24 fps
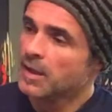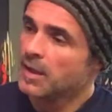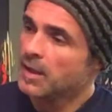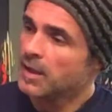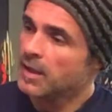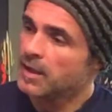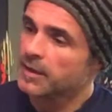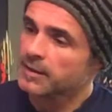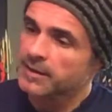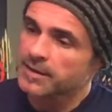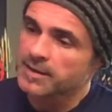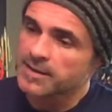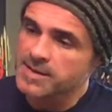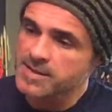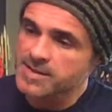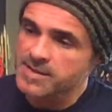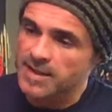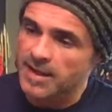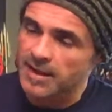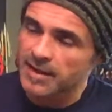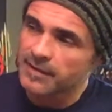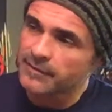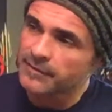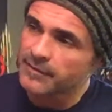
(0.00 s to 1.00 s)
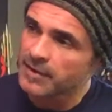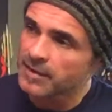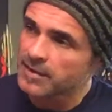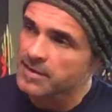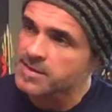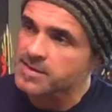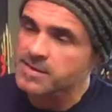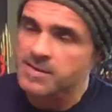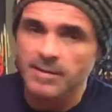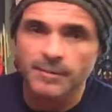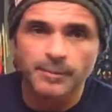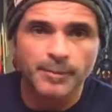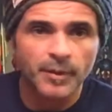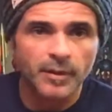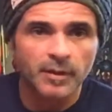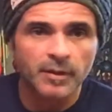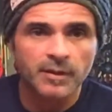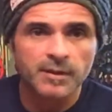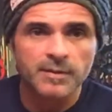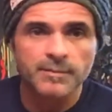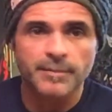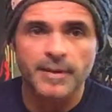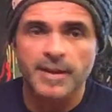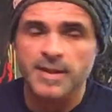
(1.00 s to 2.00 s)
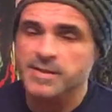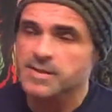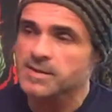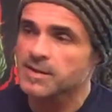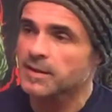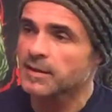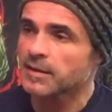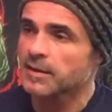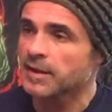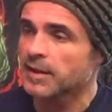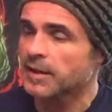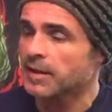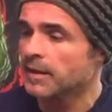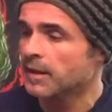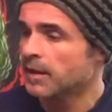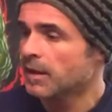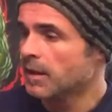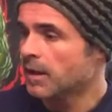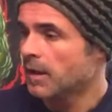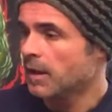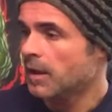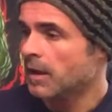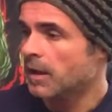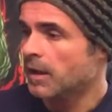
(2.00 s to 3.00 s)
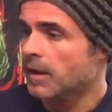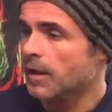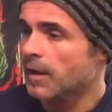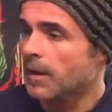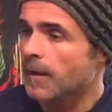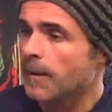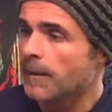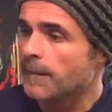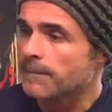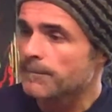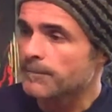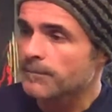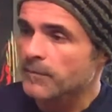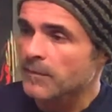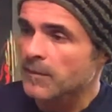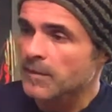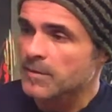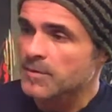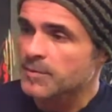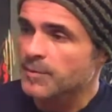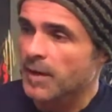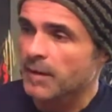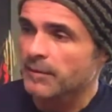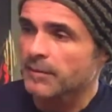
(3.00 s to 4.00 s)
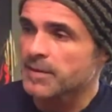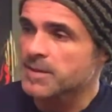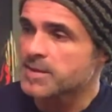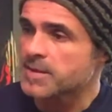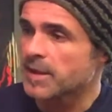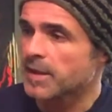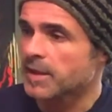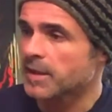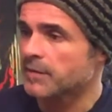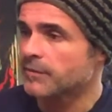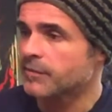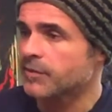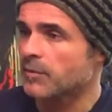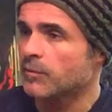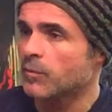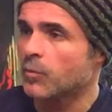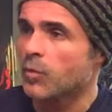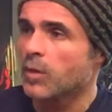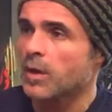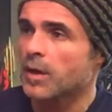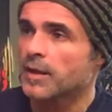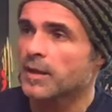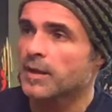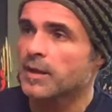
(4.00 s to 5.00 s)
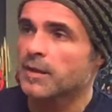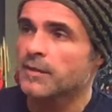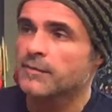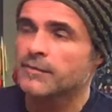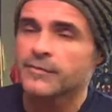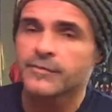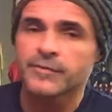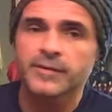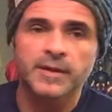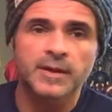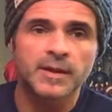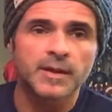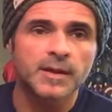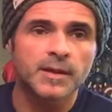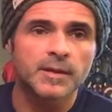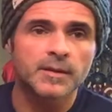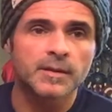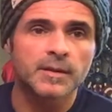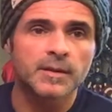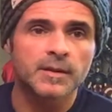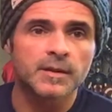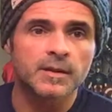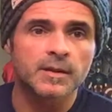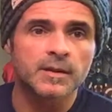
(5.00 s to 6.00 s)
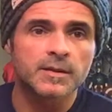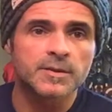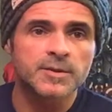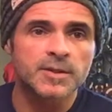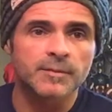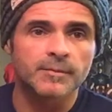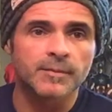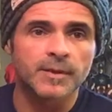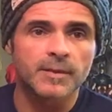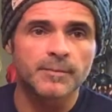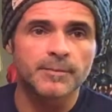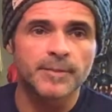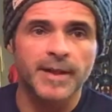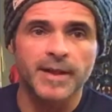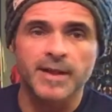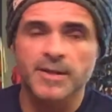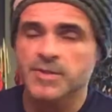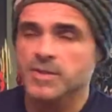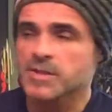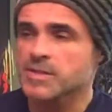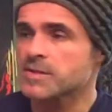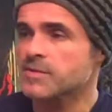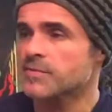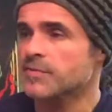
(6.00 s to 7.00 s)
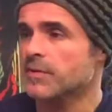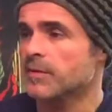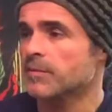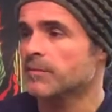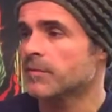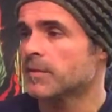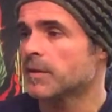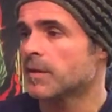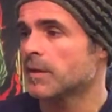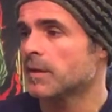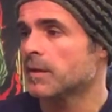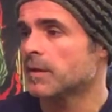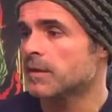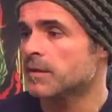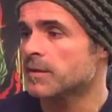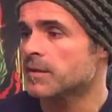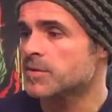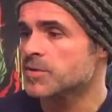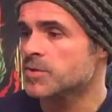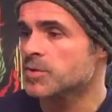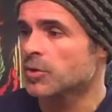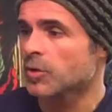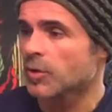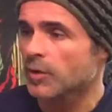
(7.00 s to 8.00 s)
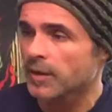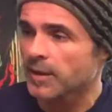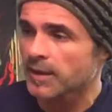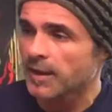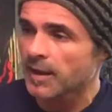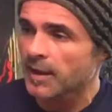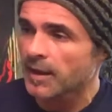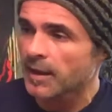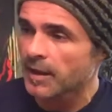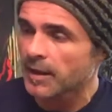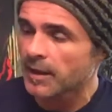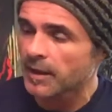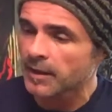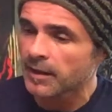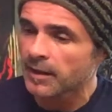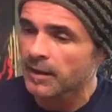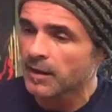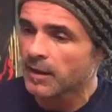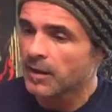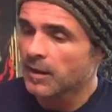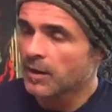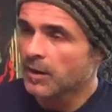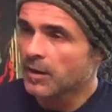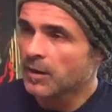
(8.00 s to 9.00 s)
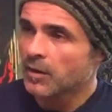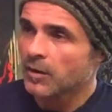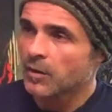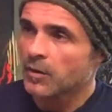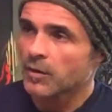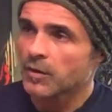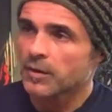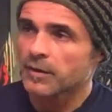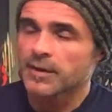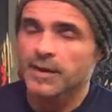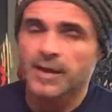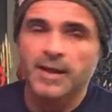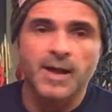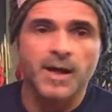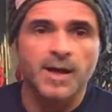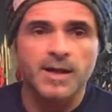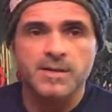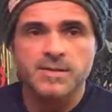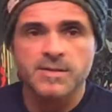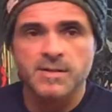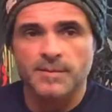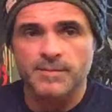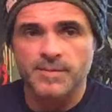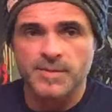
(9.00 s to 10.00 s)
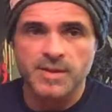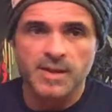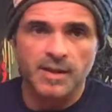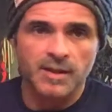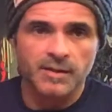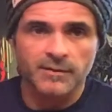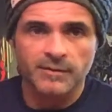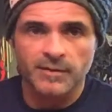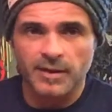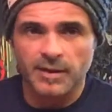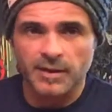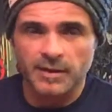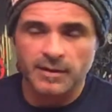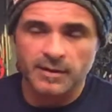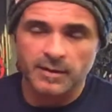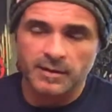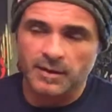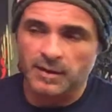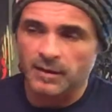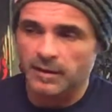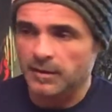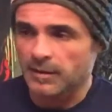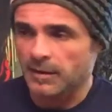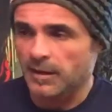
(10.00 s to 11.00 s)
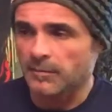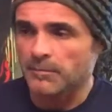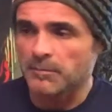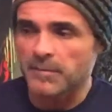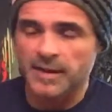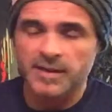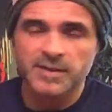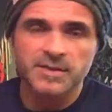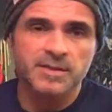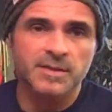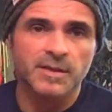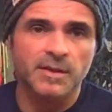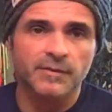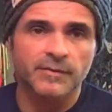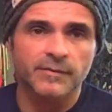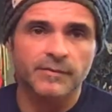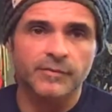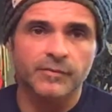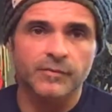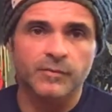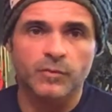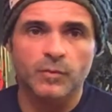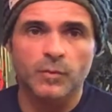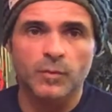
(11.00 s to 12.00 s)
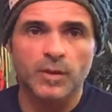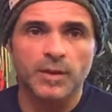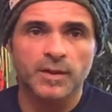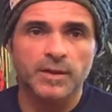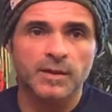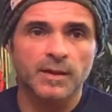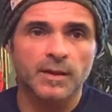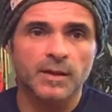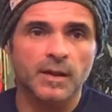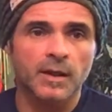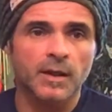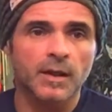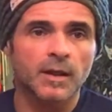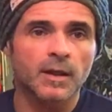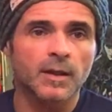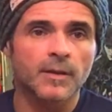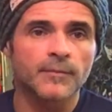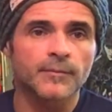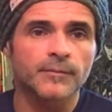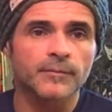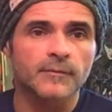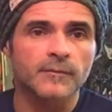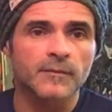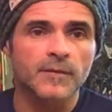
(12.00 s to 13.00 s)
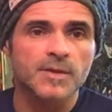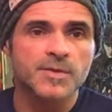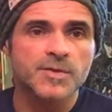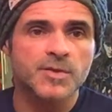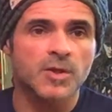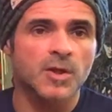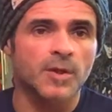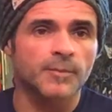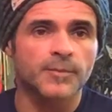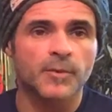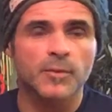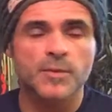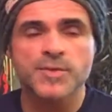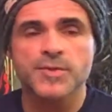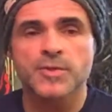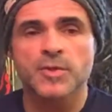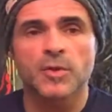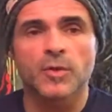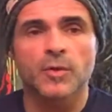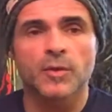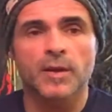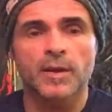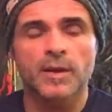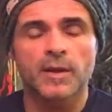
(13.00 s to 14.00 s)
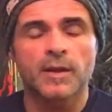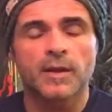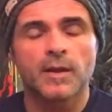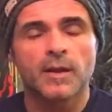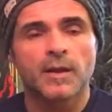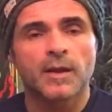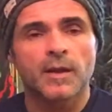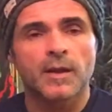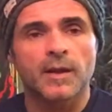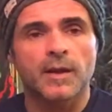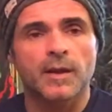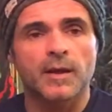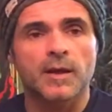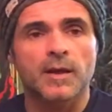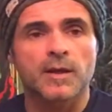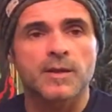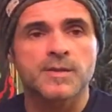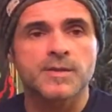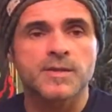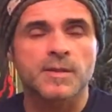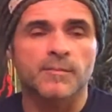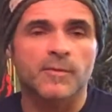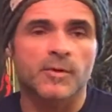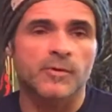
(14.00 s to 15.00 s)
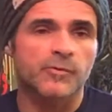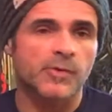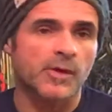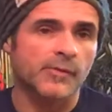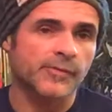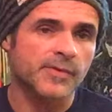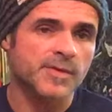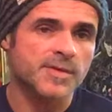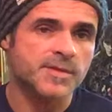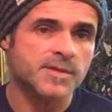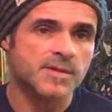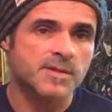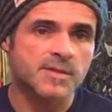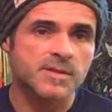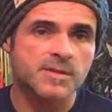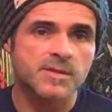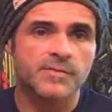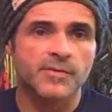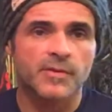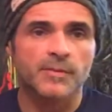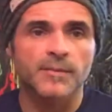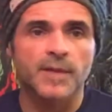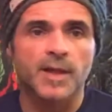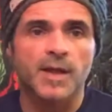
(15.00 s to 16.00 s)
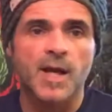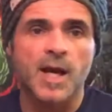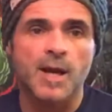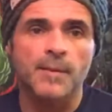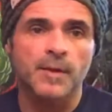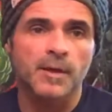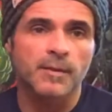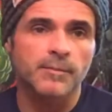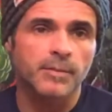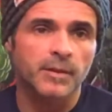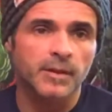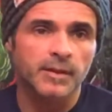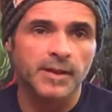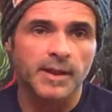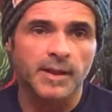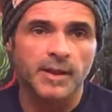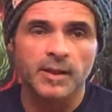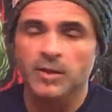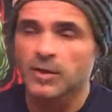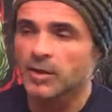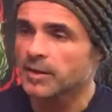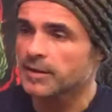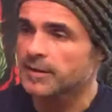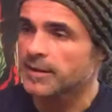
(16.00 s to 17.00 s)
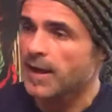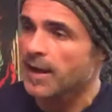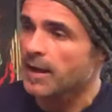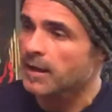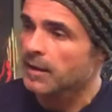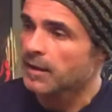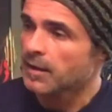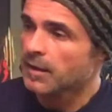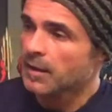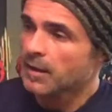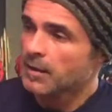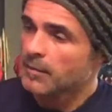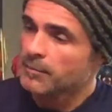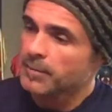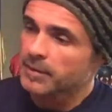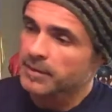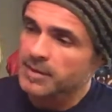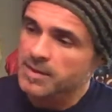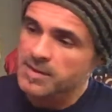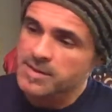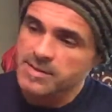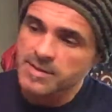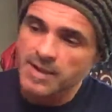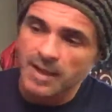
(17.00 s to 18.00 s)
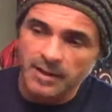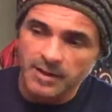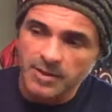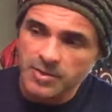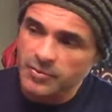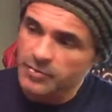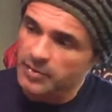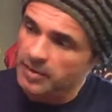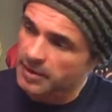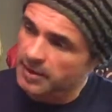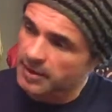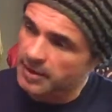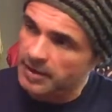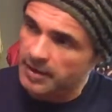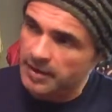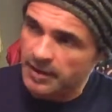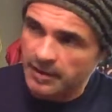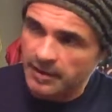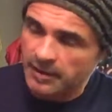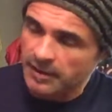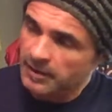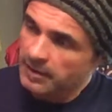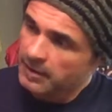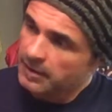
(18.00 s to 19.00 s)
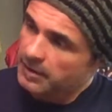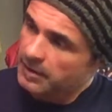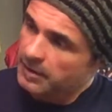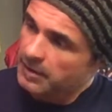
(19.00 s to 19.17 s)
The design of it is simple. It basically it's probably taken from one of the Jim Lee pages from the storyline, or the concept is kind of like a mix of what the sculptor was doing and some of references from the comic book that he looked at. But the design is really good.